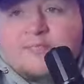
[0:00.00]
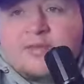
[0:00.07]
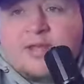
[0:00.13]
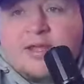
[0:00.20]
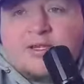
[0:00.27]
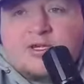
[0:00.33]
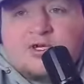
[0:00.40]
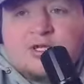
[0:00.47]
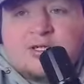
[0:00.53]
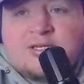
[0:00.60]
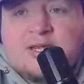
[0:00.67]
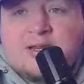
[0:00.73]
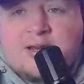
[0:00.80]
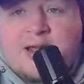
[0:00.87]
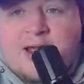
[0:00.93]
things just
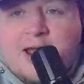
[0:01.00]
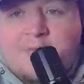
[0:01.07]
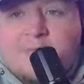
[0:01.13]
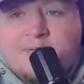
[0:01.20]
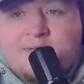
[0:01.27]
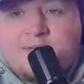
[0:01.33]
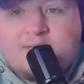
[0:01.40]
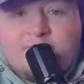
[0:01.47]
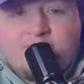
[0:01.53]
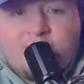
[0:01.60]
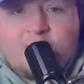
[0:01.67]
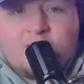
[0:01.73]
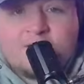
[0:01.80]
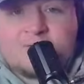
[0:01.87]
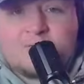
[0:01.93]
didn't happen
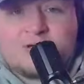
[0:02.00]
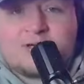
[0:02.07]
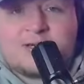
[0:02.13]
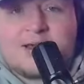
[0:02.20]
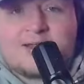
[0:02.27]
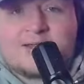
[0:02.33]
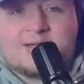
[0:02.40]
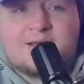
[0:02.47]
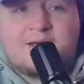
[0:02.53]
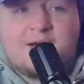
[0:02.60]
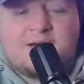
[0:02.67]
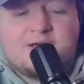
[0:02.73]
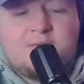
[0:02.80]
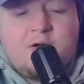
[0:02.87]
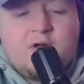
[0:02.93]
for us, which kind of
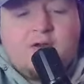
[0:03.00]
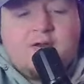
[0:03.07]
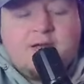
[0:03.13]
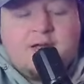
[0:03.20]
sucks. But